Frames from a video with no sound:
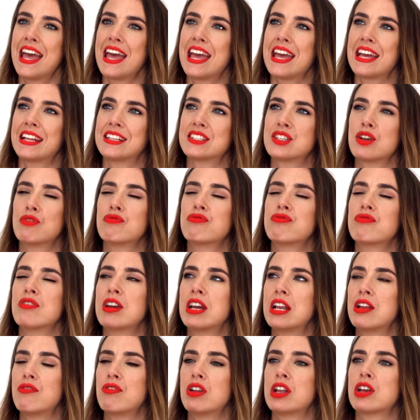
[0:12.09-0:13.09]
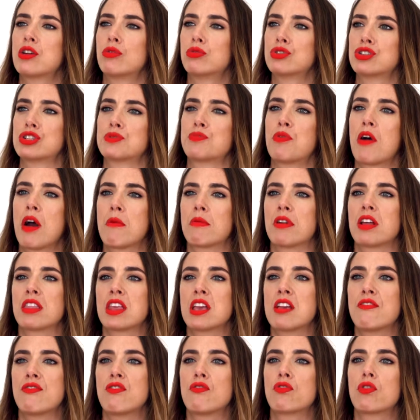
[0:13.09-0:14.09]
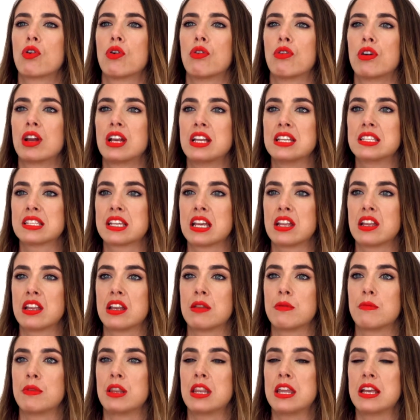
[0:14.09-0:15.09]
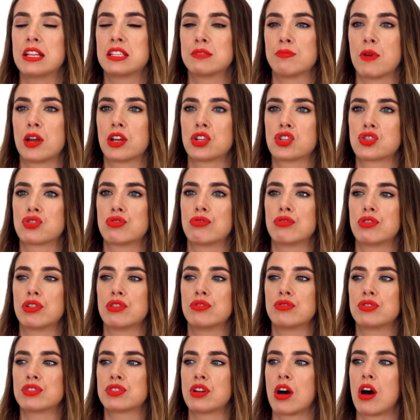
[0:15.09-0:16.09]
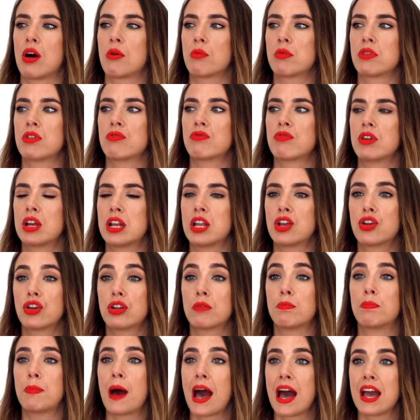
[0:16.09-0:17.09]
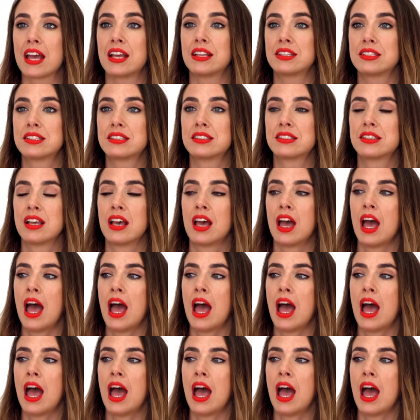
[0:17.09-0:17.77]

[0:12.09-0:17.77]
It's a really, really gorgeous prime, and I think if you've got oily skin, you need to make sure you start with a really good base.